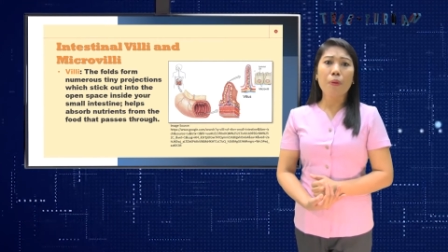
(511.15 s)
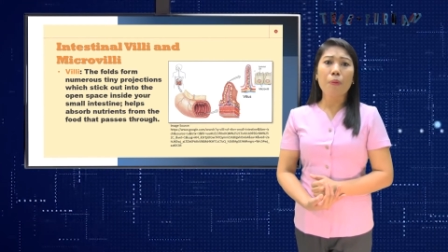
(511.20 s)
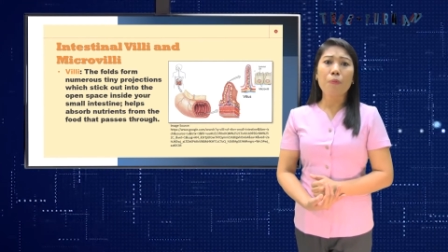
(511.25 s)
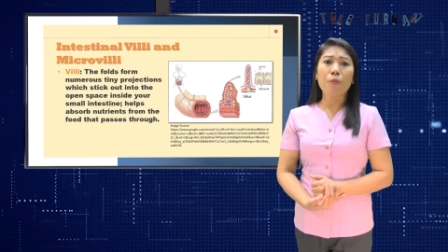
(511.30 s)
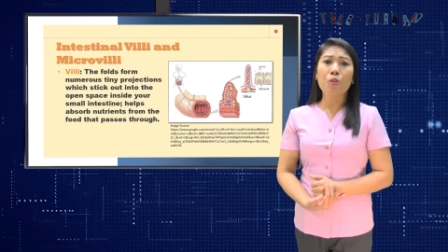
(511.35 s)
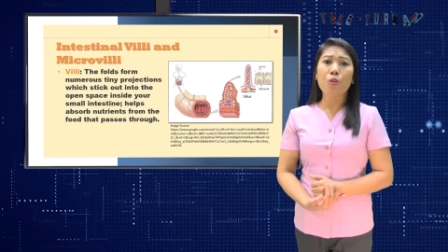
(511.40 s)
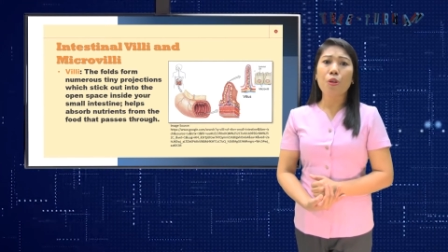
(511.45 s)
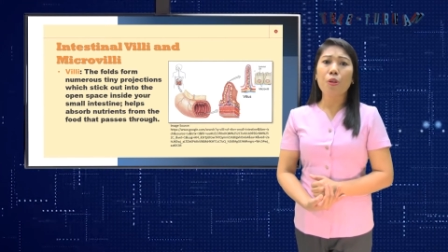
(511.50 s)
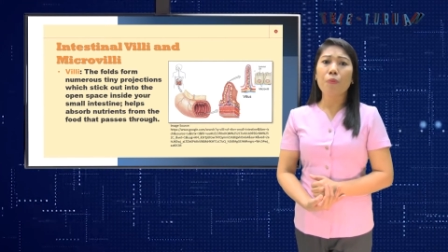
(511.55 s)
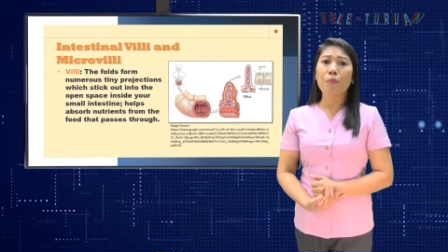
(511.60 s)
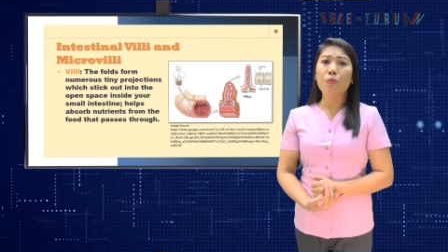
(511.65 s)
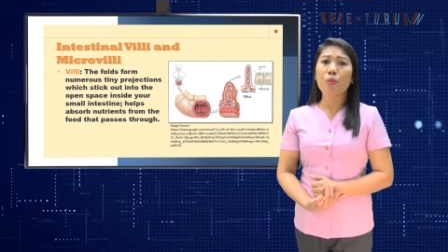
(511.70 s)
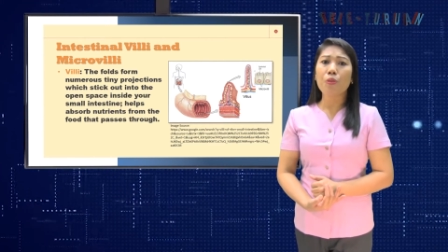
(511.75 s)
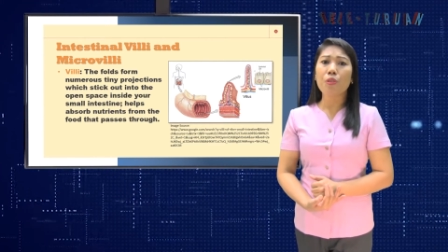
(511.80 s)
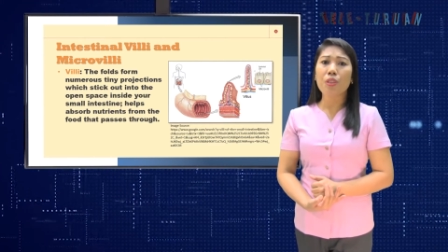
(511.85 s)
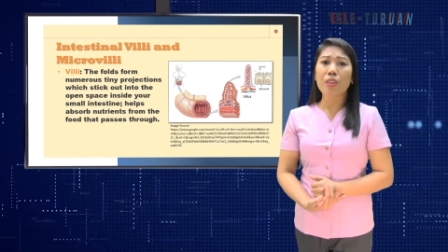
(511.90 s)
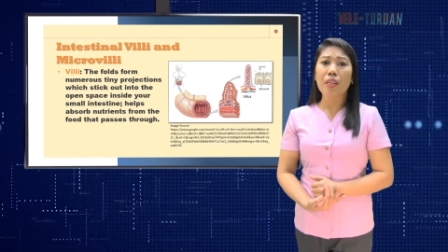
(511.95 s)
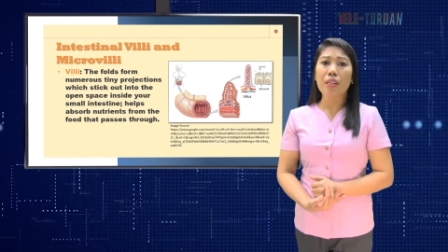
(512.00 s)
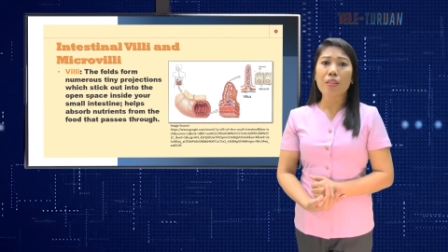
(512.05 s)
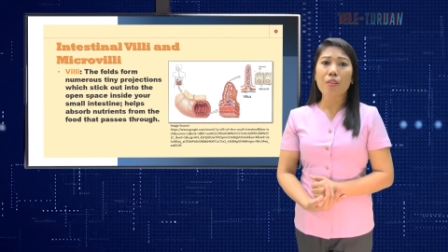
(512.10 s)
absorb
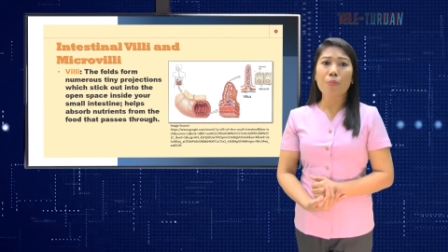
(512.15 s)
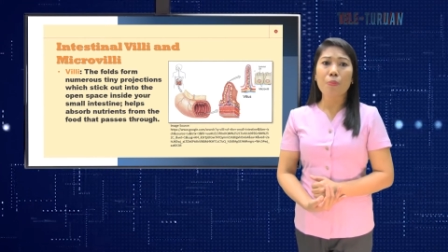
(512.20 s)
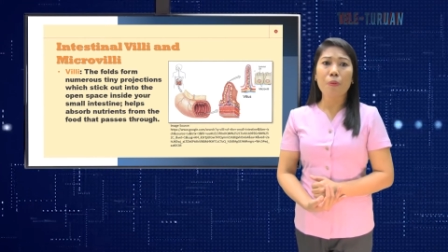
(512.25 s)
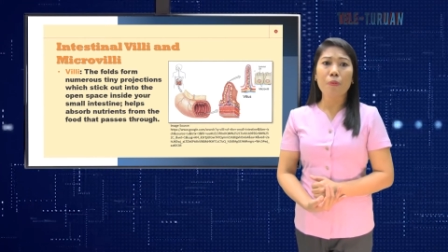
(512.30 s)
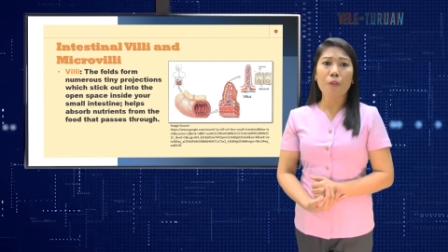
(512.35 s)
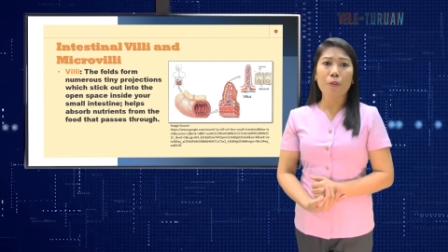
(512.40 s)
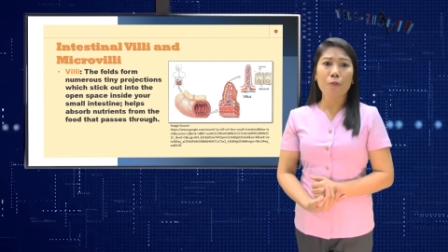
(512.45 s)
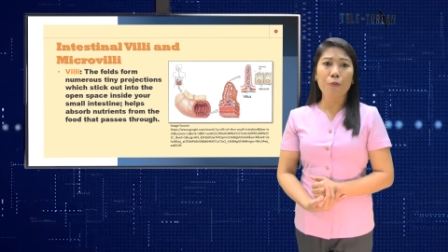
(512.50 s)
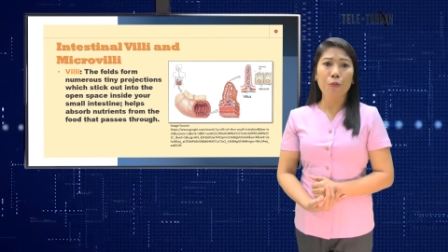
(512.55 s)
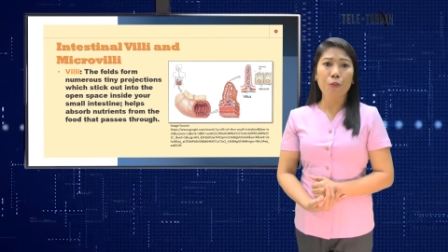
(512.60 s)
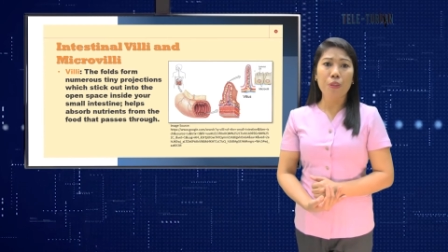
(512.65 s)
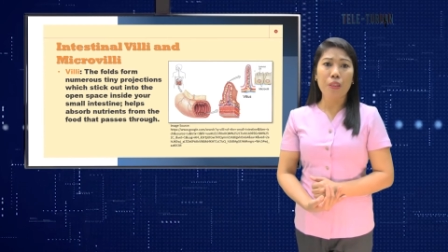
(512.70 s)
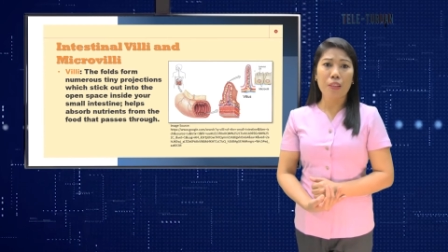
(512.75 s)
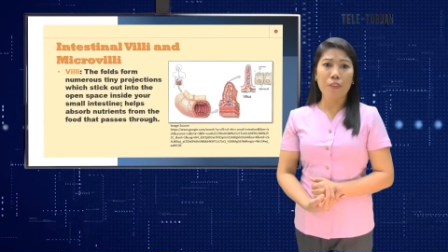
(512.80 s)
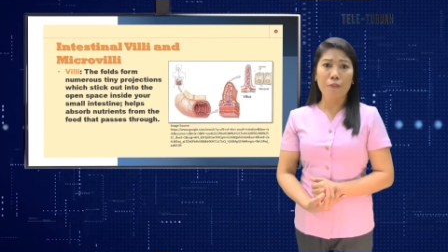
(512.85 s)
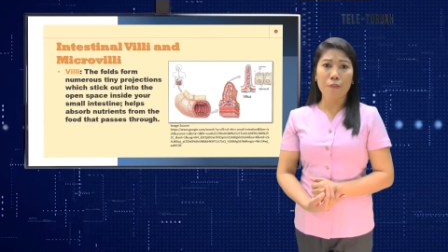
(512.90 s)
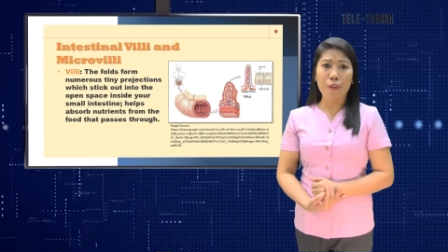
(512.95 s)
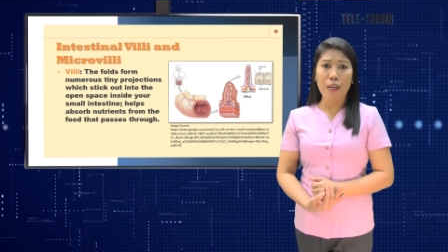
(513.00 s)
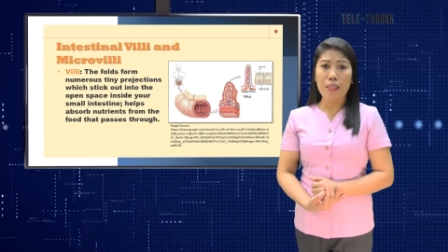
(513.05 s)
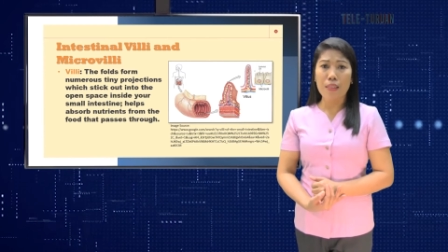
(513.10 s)
nutrients from the food
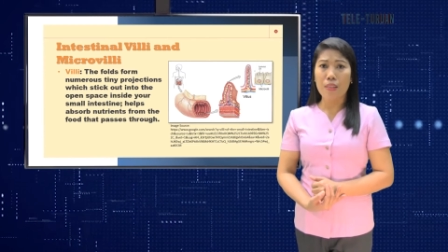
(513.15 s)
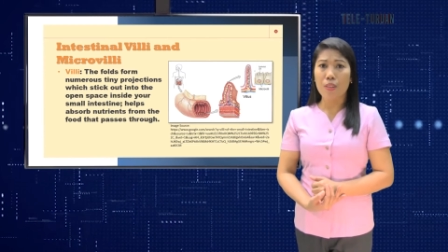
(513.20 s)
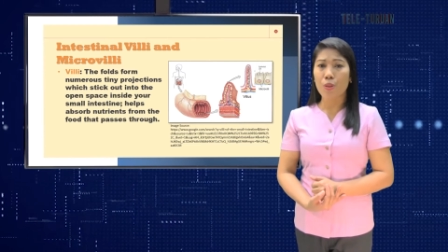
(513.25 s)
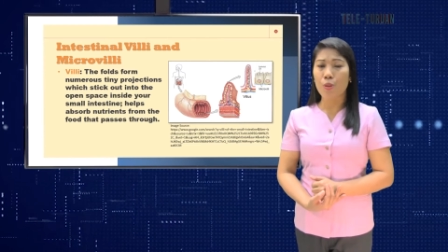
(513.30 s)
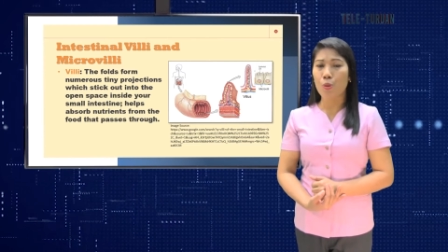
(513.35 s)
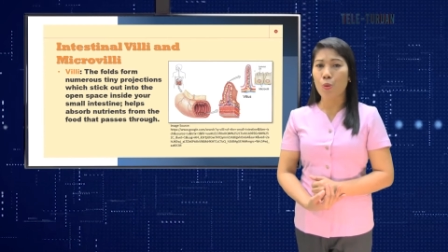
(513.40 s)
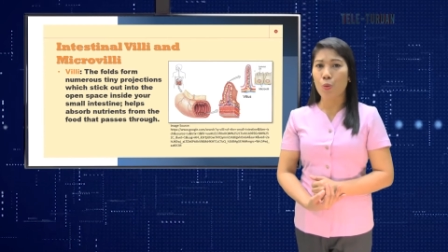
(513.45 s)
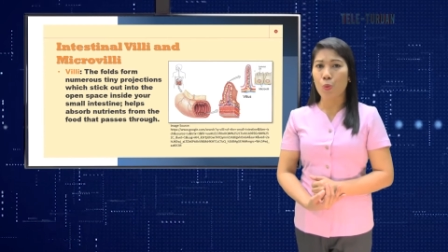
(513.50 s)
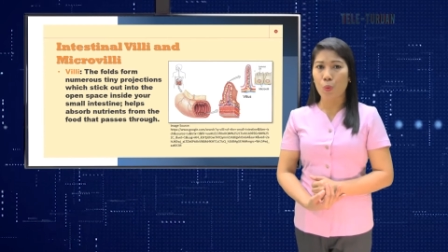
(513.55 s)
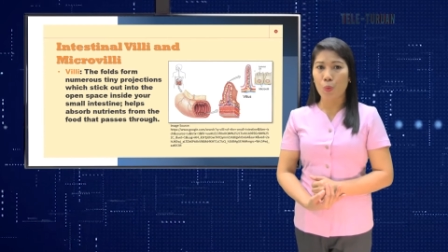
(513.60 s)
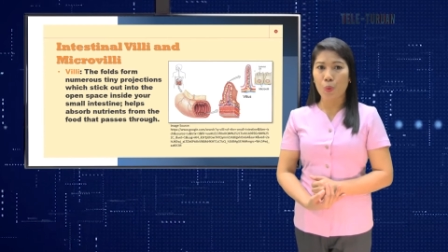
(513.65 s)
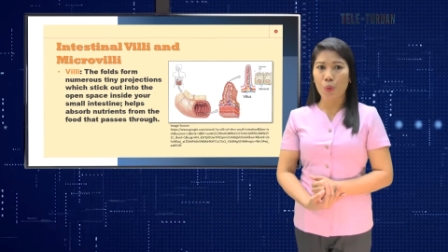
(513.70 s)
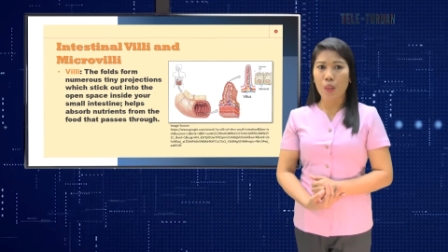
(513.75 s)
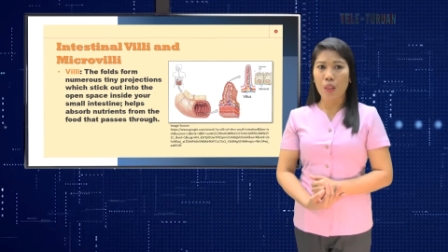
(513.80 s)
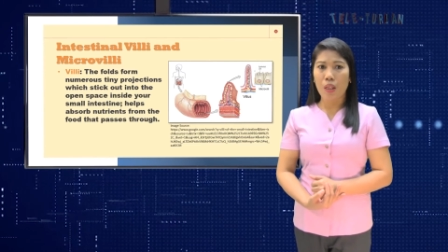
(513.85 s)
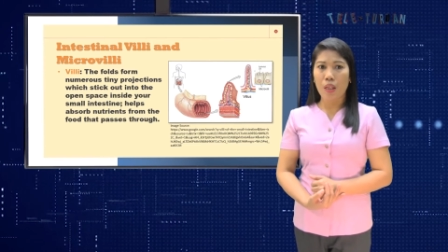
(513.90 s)
that passes through.